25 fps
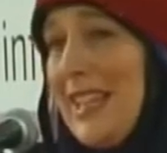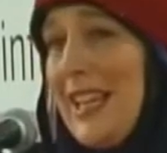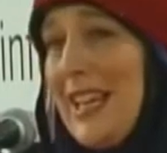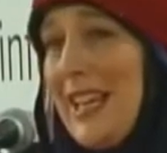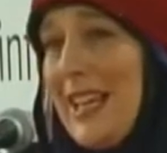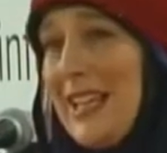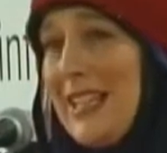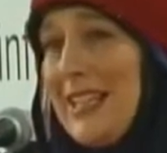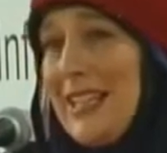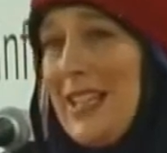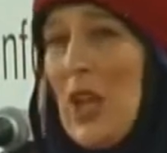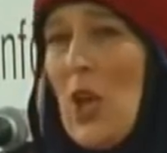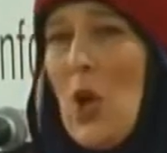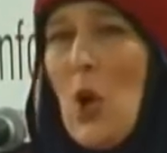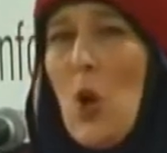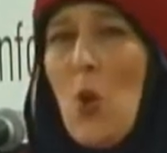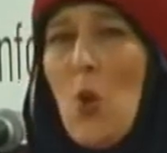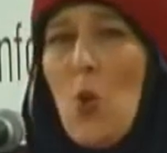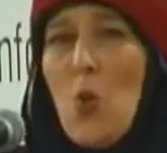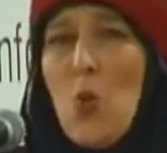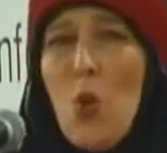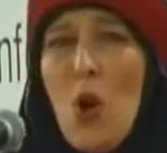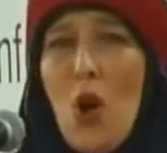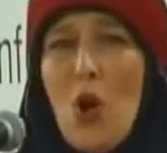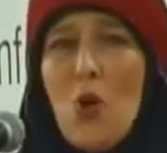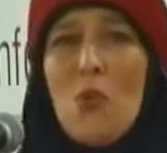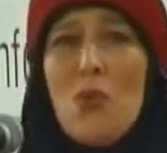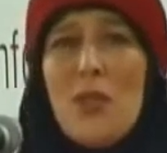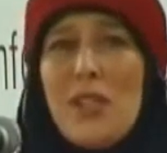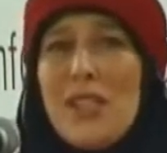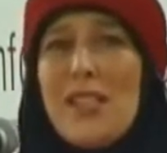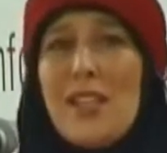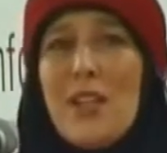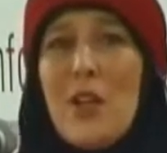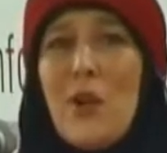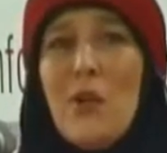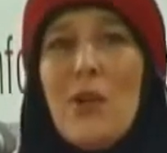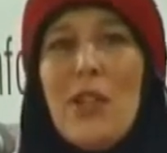said, what
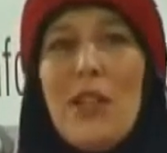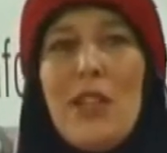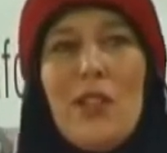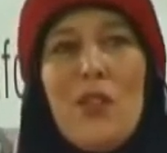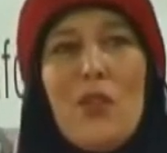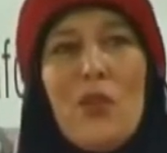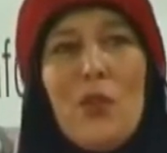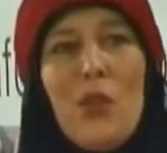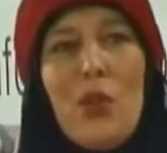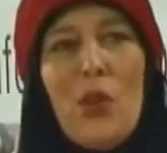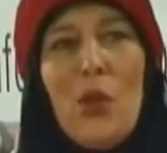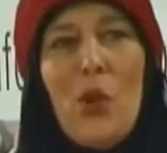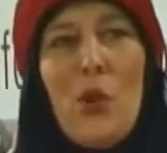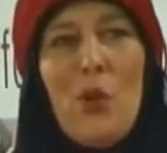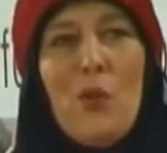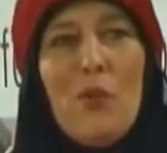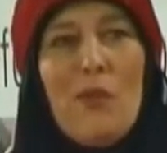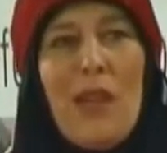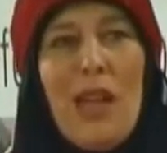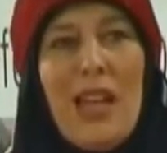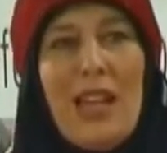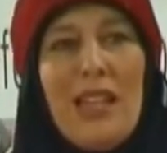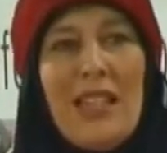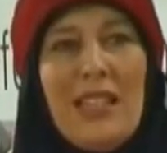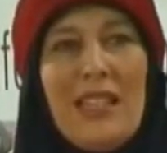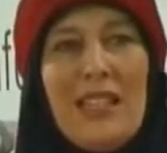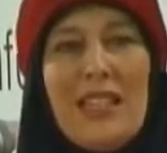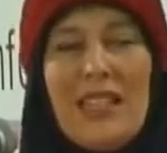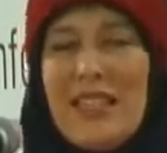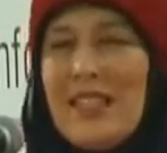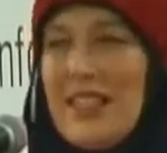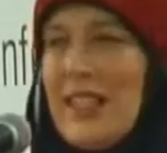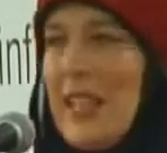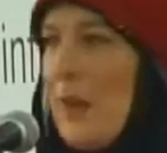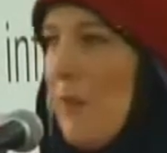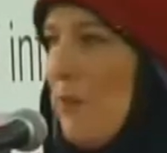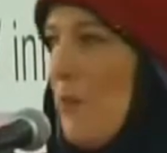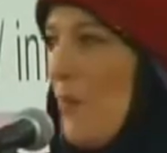was going through your mind
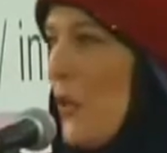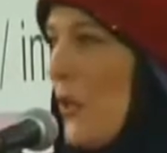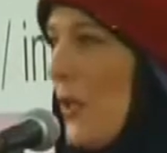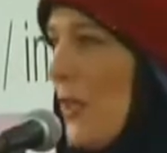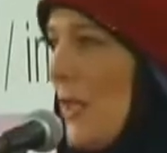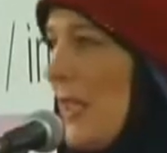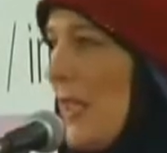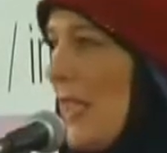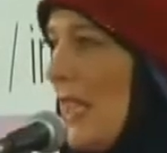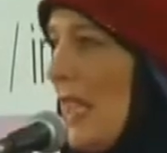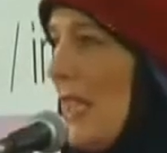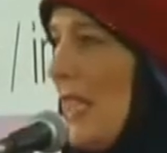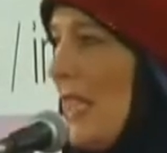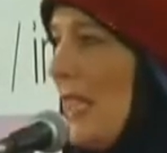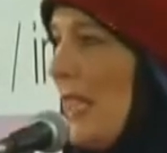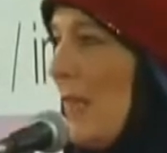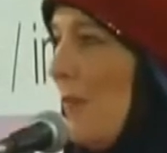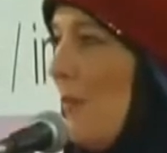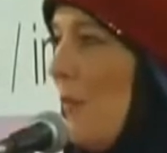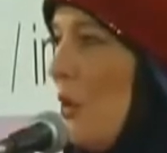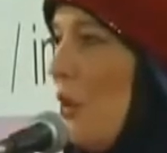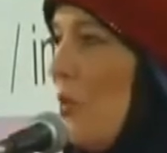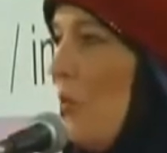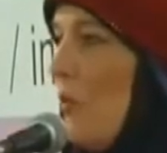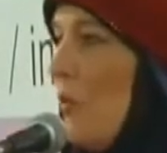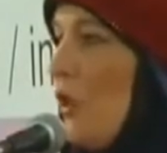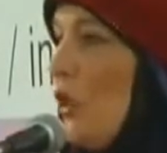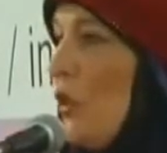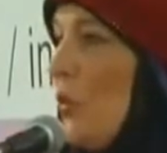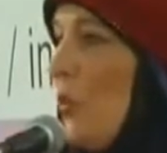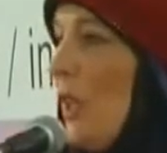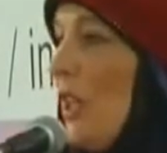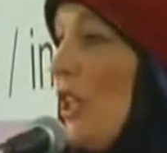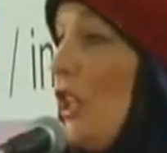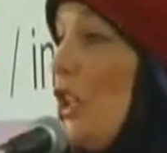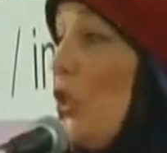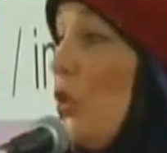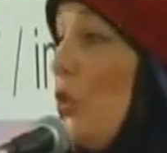at that precise moment
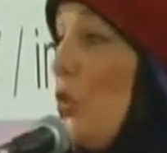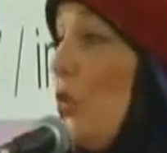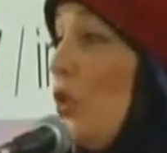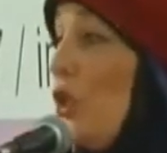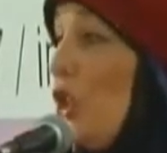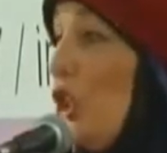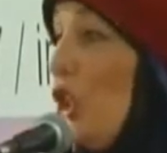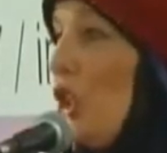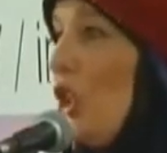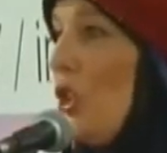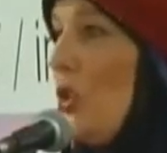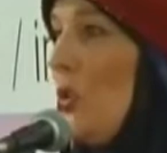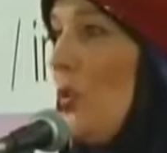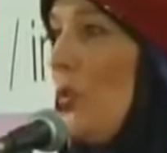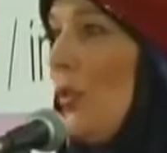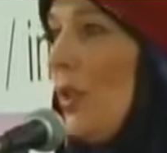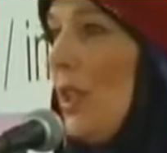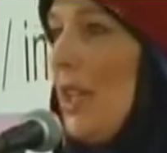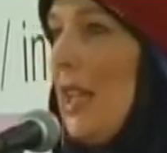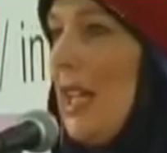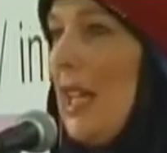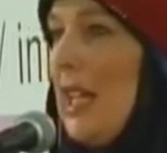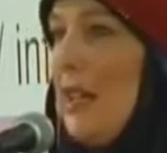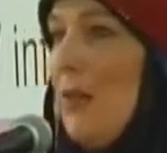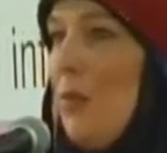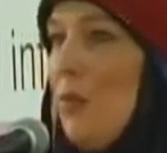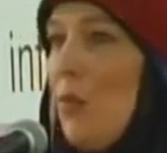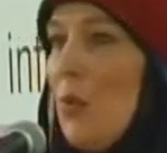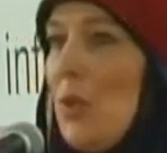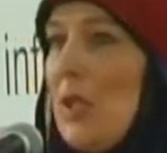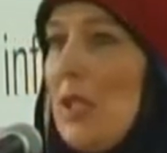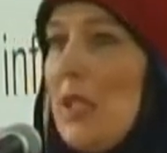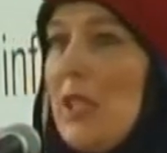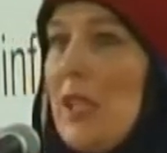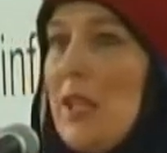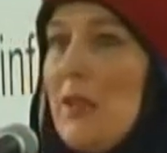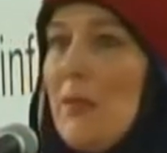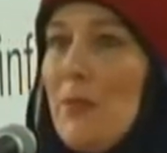when you knew the game
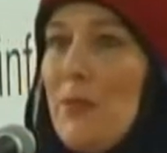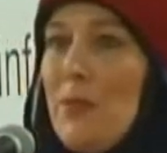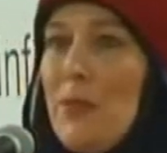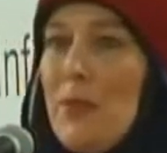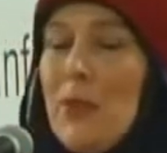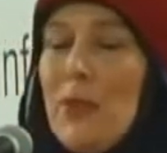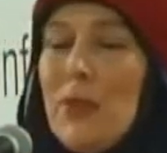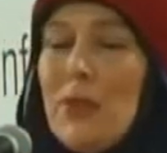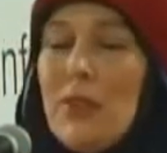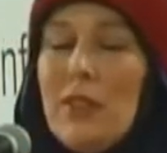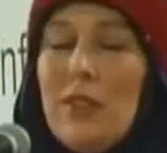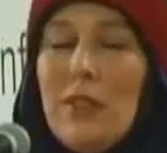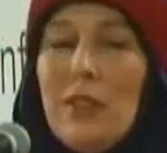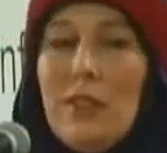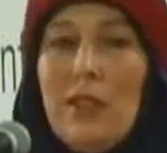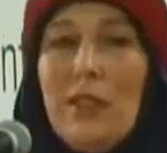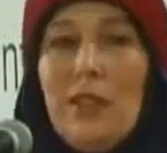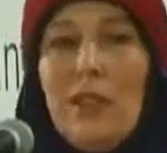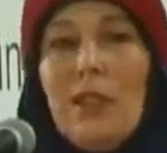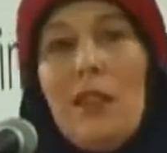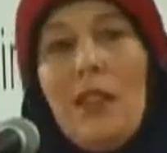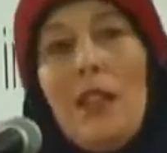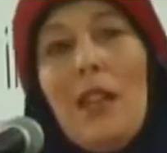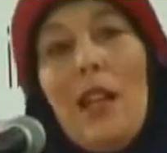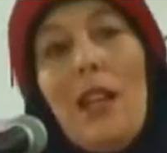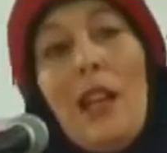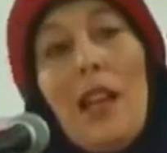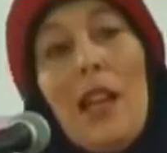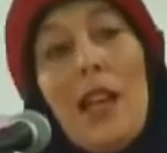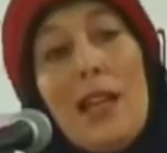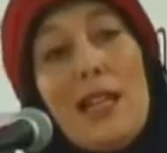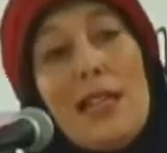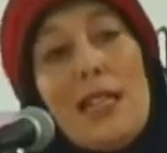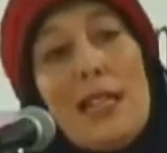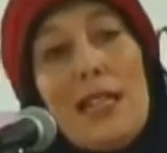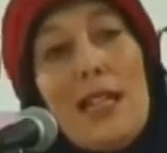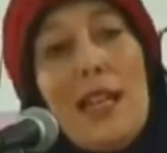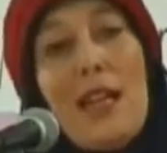was up? And
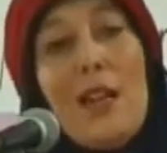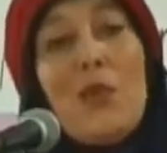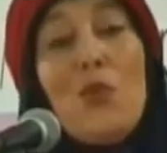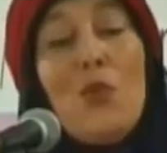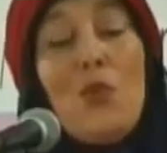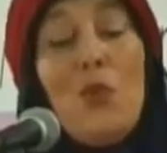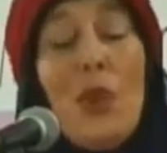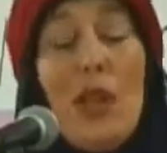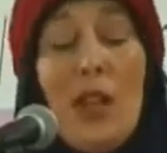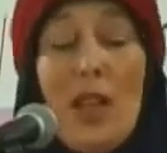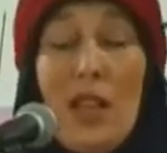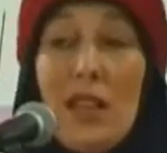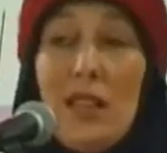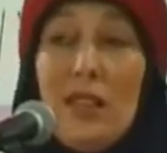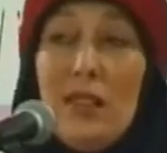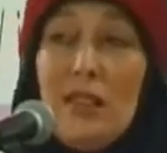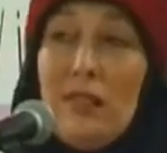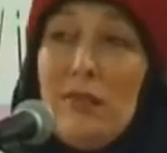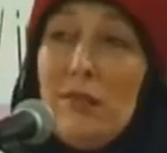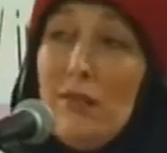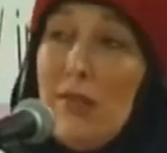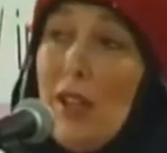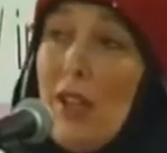I said, well,